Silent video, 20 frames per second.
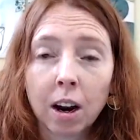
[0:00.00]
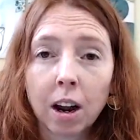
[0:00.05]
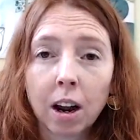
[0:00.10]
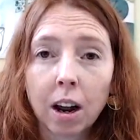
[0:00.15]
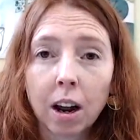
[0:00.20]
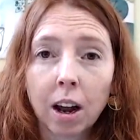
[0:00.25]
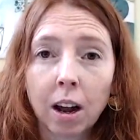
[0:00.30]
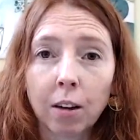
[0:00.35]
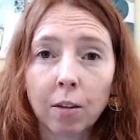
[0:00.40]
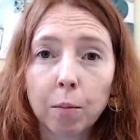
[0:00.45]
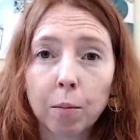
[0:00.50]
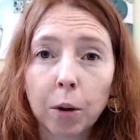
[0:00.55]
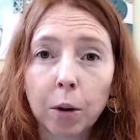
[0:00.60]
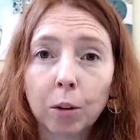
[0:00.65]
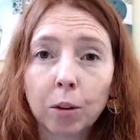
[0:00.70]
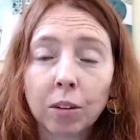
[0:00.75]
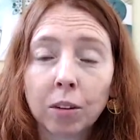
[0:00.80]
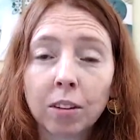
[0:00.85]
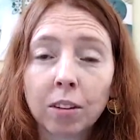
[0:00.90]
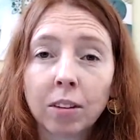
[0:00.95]
of
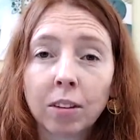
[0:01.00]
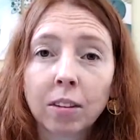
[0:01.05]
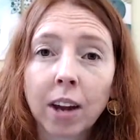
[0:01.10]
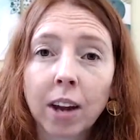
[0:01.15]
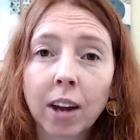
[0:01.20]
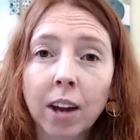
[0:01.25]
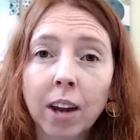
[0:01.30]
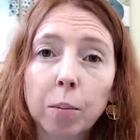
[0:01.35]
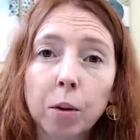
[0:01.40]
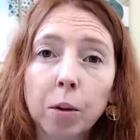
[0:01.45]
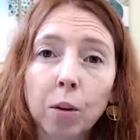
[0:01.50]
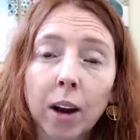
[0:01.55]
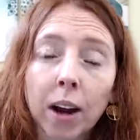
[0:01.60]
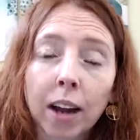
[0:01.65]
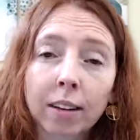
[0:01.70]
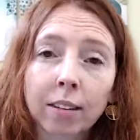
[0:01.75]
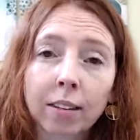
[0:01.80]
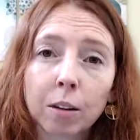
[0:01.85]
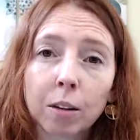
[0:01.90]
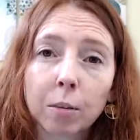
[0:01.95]
poses to help you
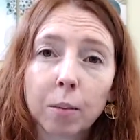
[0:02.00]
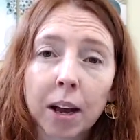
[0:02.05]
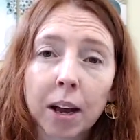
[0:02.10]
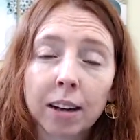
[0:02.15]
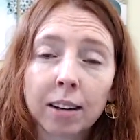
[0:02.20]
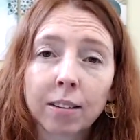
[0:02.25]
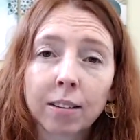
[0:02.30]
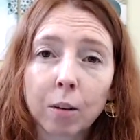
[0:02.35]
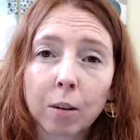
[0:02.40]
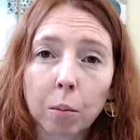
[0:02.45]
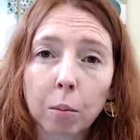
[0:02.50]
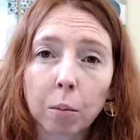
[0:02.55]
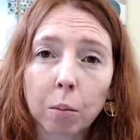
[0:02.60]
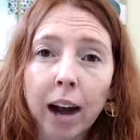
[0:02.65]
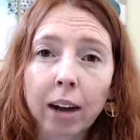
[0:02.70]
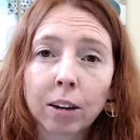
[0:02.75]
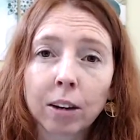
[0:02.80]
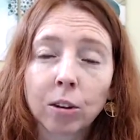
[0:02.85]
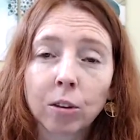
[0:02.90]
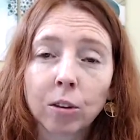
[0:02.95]
customize the
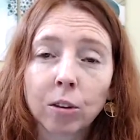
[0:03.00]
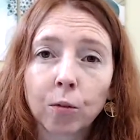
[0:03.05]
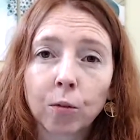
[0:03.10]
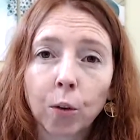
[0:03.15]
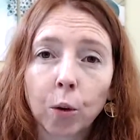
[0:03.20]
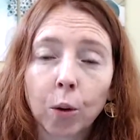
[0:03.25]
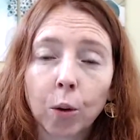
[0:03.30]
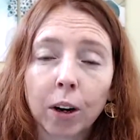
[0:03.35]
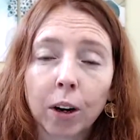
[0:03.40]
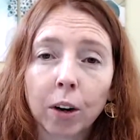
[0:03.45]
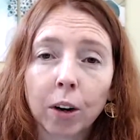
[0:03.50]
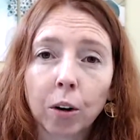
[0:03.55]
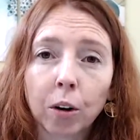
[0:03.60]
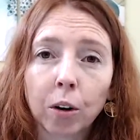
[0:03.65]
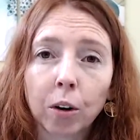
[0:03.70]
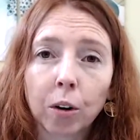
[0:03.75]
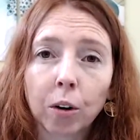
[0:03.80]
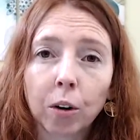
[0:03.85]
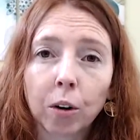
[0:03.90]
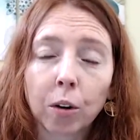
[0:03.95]
practice for
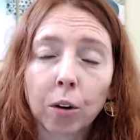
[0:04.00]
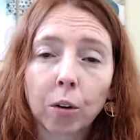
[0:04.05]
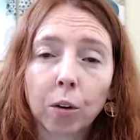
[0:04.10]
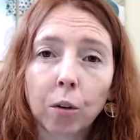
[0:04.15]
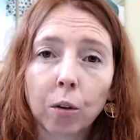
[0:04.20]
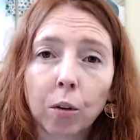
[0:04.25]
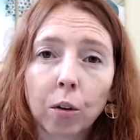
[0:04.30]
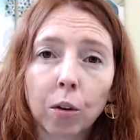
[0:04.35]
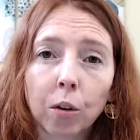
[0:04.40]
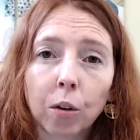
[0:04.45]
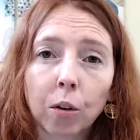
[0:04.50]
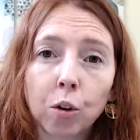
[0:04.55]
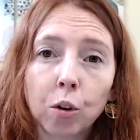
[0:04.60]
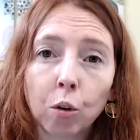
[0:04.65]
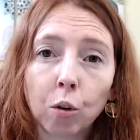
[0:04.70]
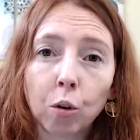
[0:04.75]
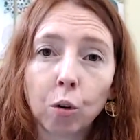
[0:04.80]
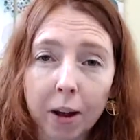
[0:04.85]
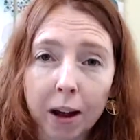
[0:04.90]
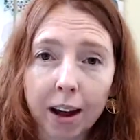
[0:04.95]

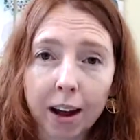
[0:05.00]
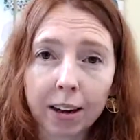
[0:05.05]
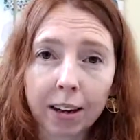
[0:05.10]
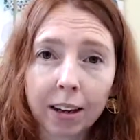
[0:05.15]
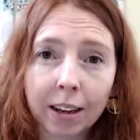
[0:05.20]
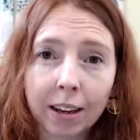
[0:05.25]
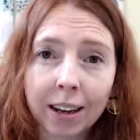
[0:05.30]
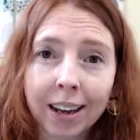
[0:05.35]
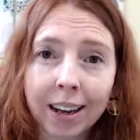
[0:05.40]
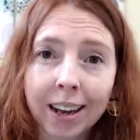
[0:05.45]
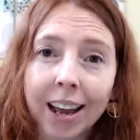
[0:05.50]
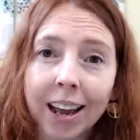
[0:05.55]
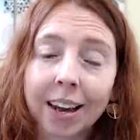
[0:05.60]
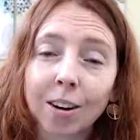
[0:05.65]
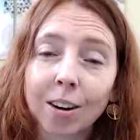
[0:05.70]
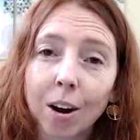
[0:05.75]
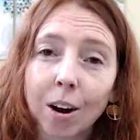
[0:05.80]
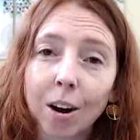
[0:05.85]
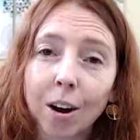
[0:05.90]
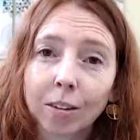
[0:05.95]
your body.
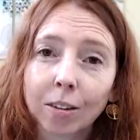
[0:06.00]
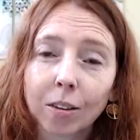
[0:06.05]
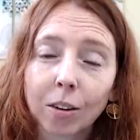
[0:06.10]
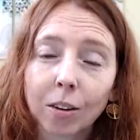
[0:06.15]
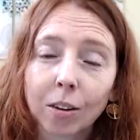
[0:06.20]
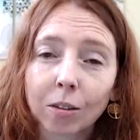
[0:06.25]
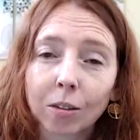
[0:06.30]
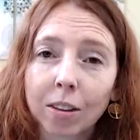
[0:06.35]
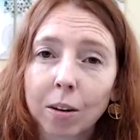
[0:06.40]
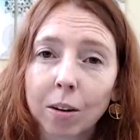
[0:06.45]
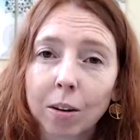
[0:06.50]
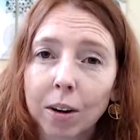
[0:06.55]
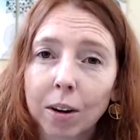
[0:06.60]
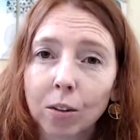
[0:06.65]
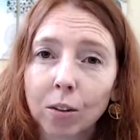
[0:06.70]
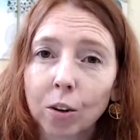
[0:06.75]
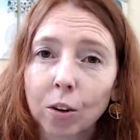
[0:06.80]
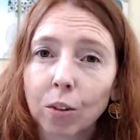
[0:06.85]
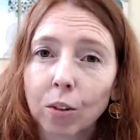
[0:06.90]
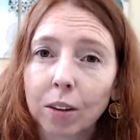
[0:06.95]
And also so that
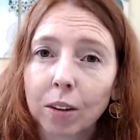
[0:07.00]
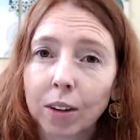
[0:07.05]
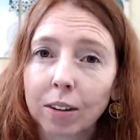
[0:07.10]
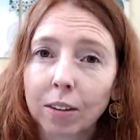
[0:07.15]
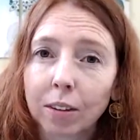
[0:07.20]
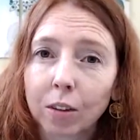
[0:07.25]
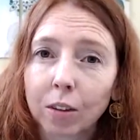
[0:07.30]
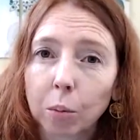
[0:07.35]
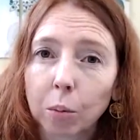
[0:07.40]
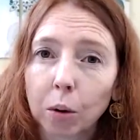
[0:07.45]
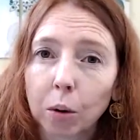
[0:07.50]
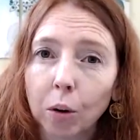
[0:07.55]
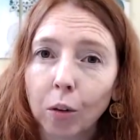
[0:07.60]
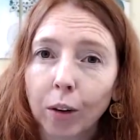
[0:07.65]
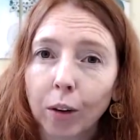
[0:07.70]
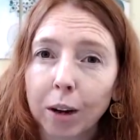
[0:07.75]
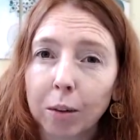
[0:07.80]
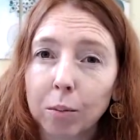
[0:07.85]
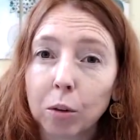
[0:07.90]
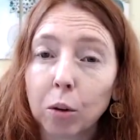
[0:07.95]
whenever you revisit the
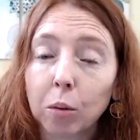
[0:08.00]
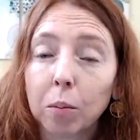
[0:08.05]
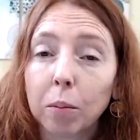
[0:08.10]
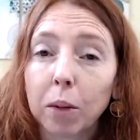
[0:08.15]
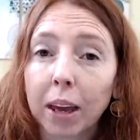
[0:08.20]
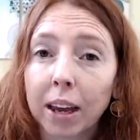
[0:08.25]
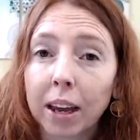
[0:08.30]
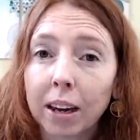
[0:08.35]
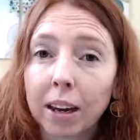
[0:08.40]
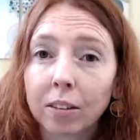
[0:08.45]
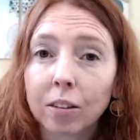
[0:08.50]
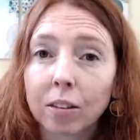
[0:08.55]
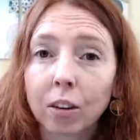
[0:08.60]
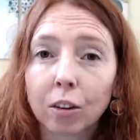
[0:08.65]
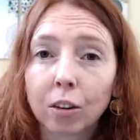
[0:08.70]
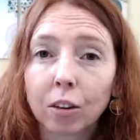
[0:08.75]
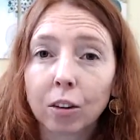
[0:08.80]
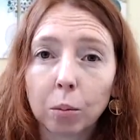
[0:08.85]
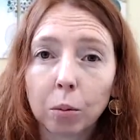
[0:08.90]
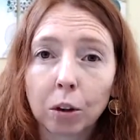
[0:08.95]
program, you may
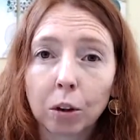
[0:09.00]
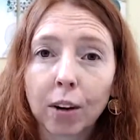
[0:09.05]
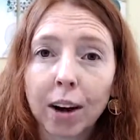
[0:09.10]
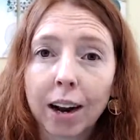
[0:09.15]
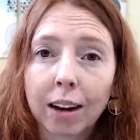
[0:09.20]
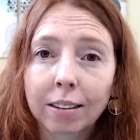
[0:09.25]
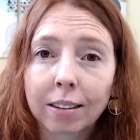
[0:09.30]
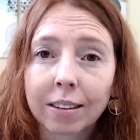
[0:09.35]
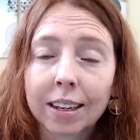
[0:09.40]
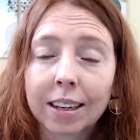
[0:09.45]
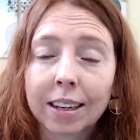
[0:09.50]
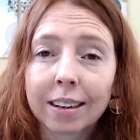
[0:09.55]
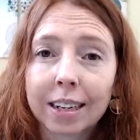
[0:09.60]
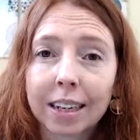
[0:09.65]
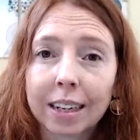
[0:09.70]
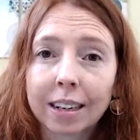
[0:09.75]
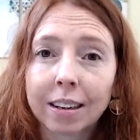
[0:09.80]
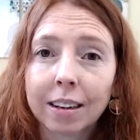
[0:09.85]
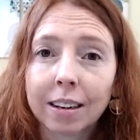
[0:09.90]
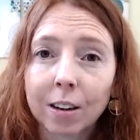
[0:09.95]
start to progress and
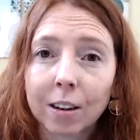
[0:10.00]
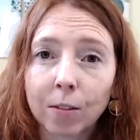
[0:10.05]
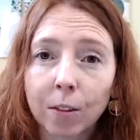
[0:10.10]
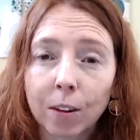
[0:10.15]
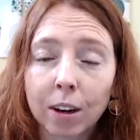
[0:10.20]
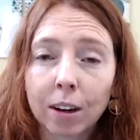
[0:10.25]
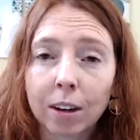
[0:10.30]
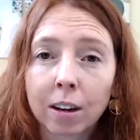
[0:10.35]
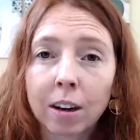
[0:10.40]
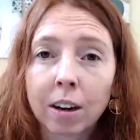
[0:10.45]
take different